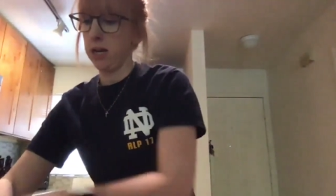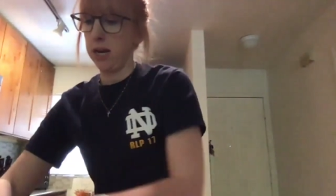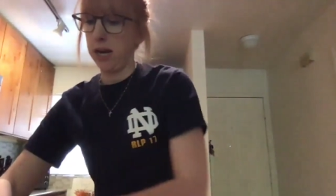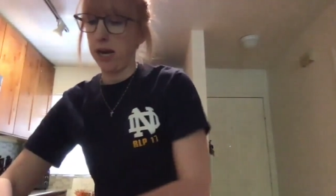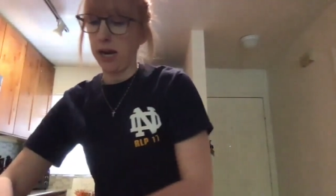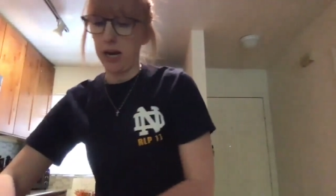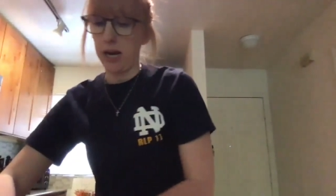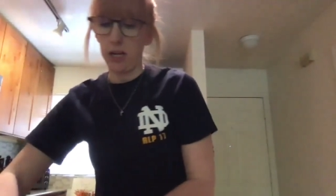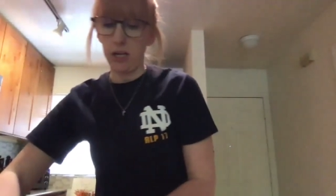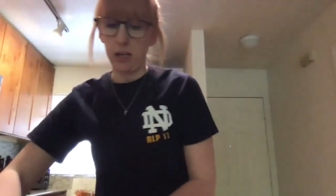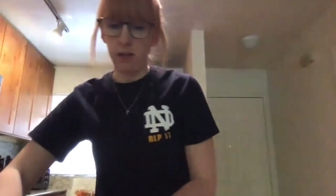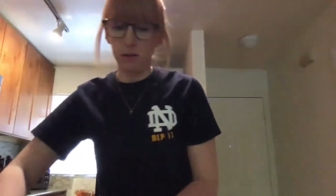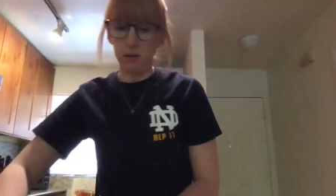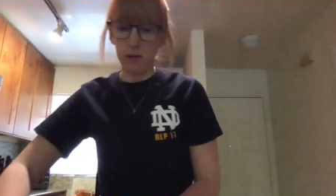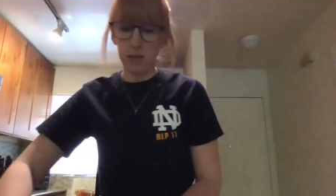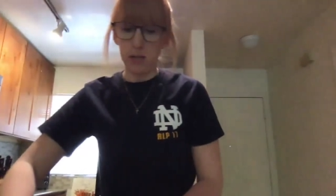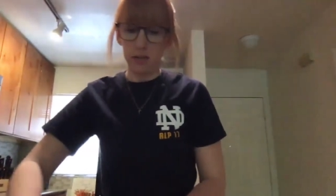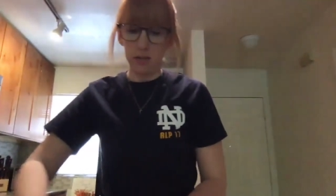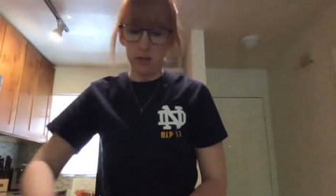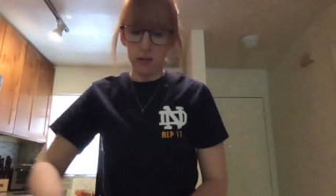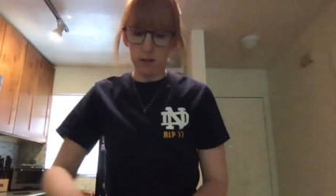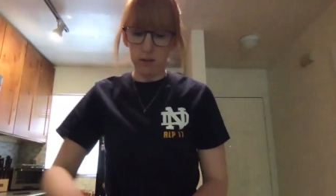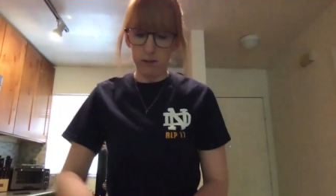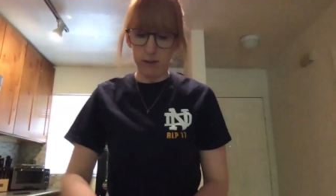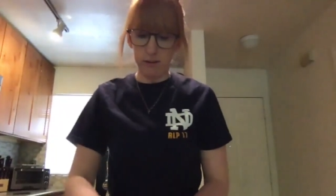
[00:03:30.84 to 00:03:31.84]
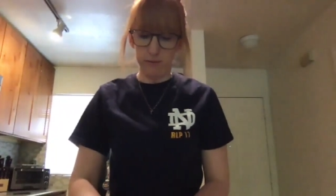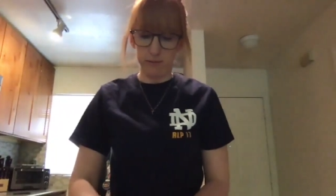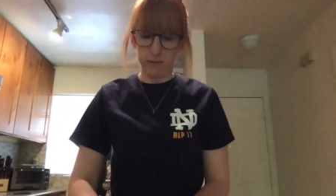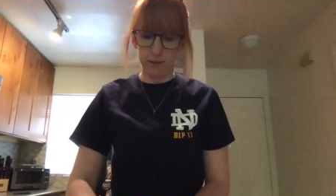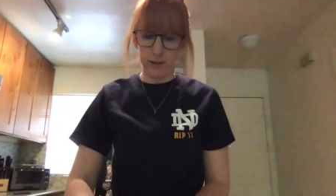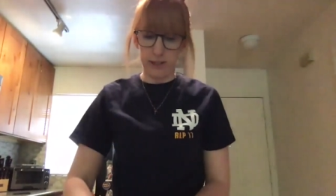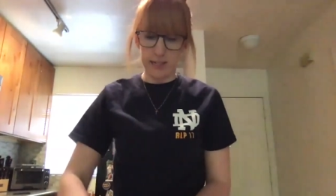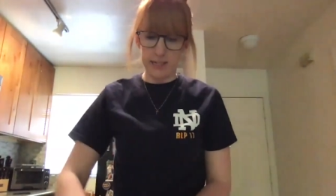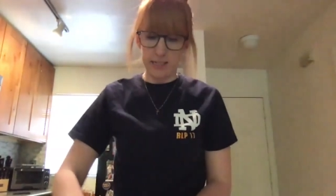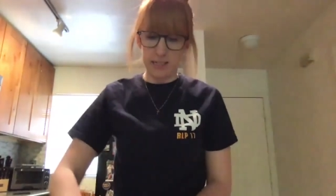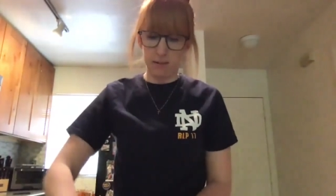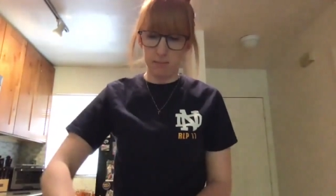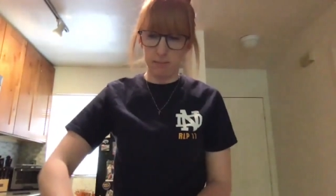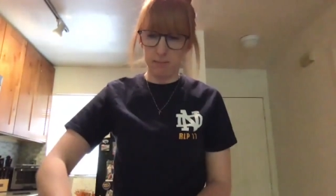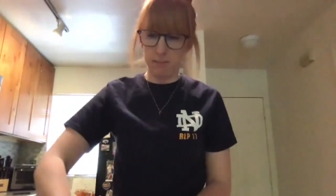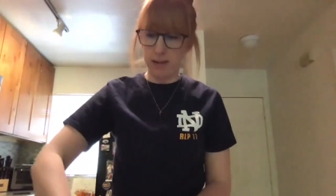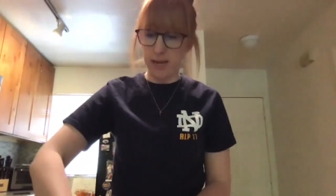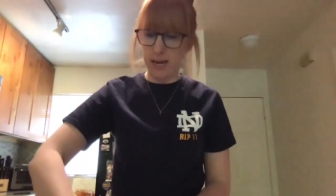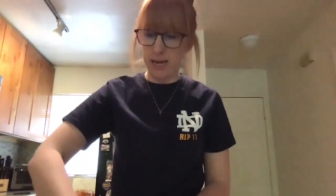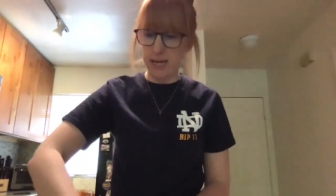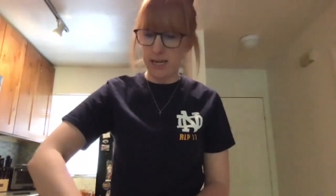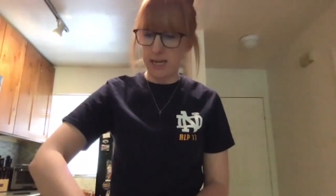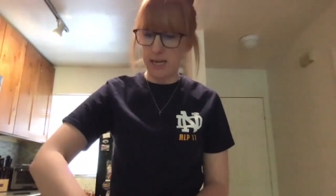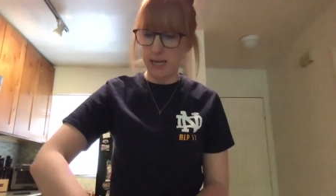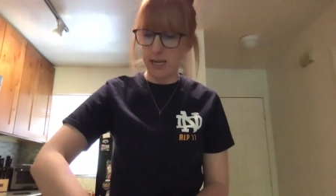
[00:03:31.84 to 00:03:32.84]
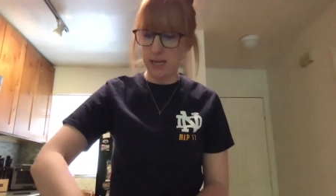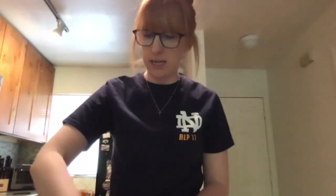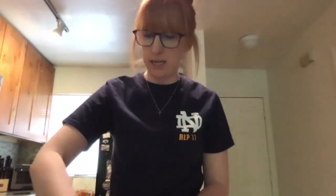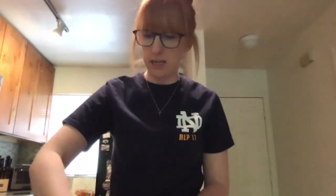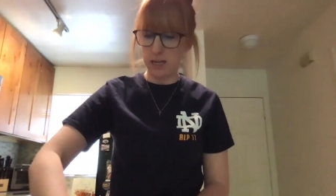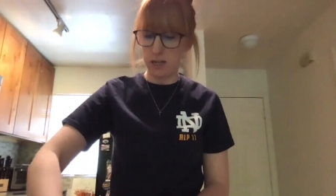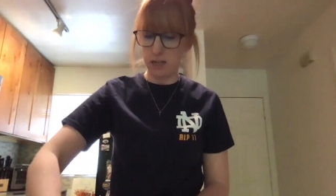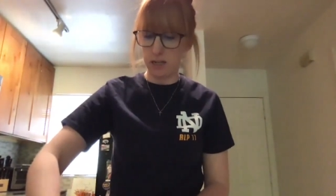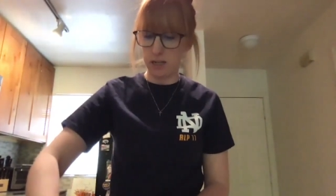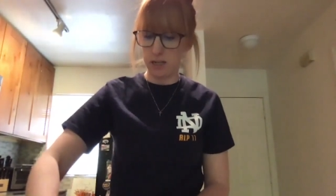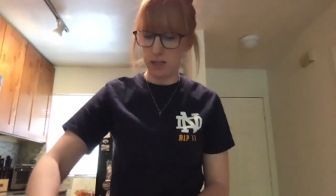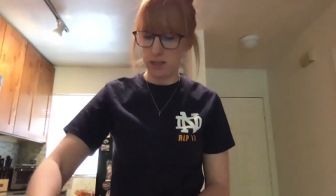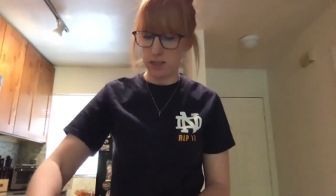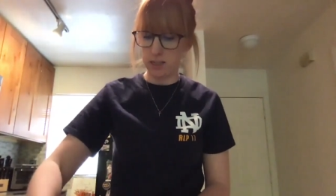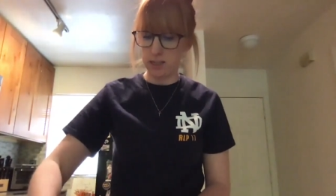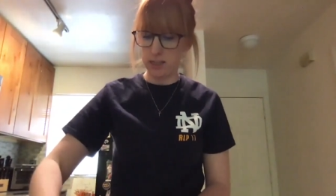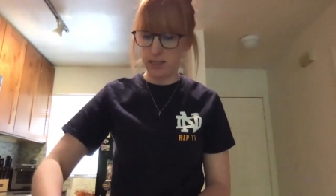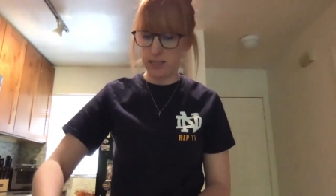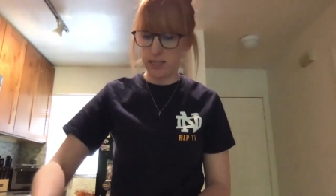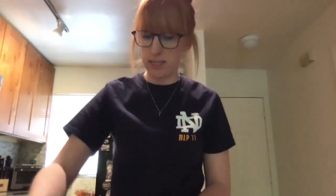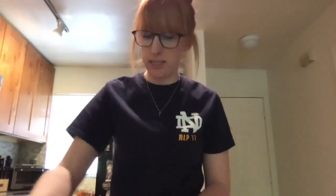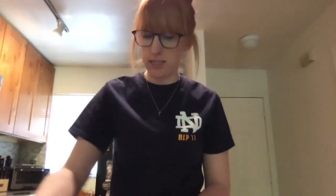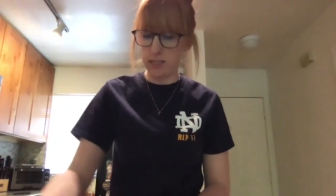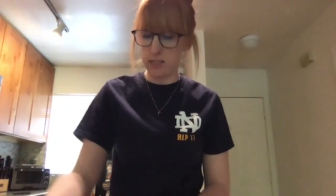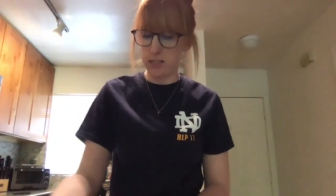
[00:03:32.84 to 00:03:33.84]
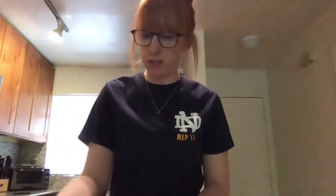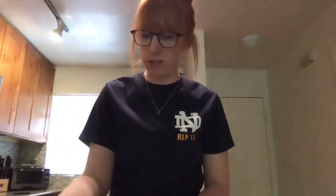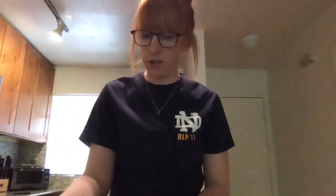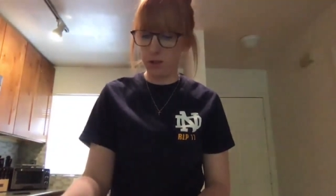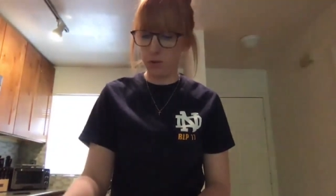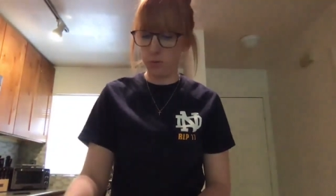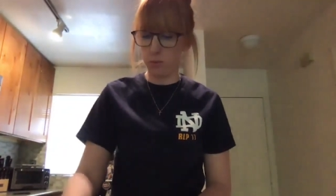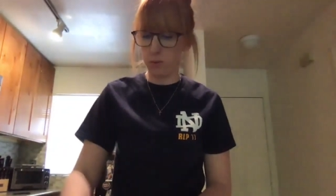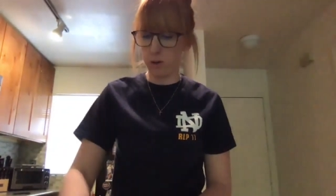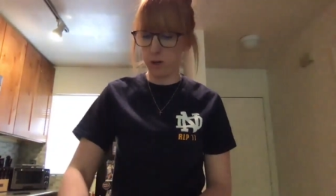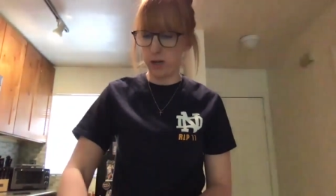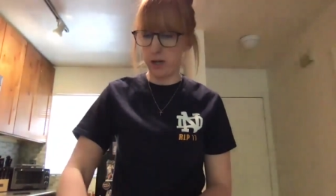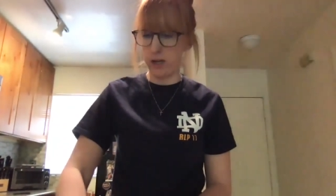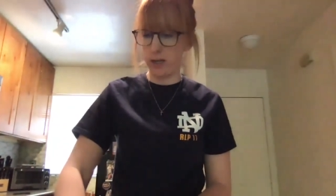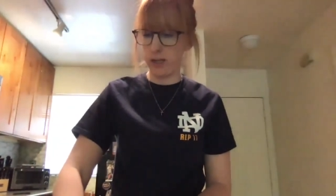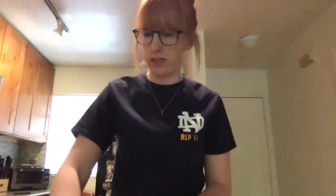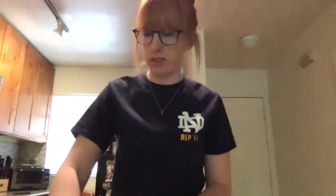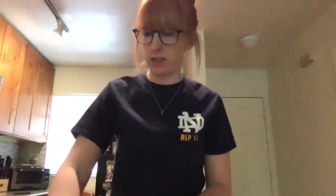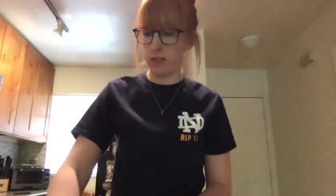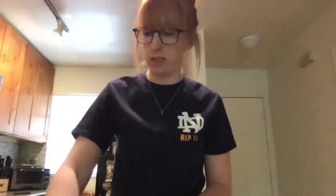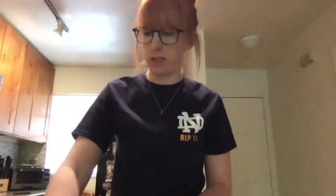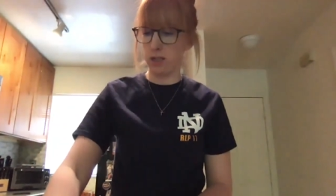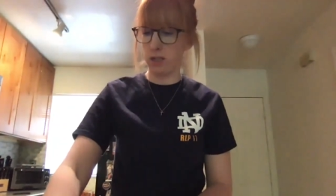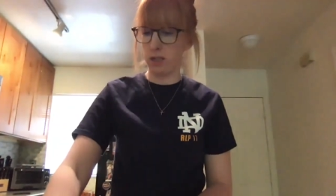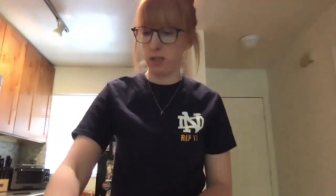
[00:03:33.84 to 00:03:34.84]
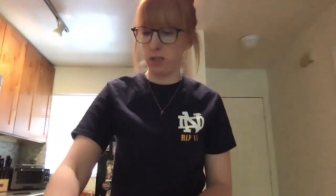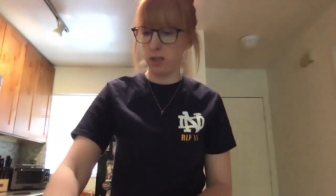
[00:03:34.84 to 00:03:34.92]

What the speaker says: And you can do it for as many seeds as you want.